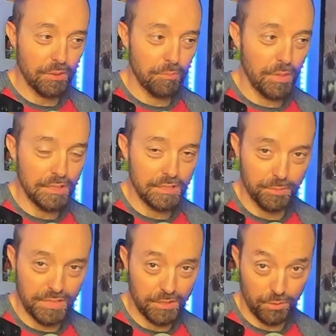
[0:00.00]
money
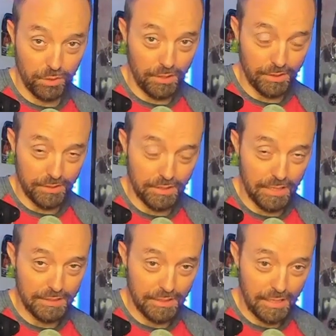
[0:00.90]
speaks to a lot of these
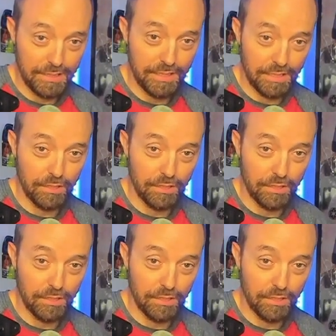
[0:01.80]
guys. I think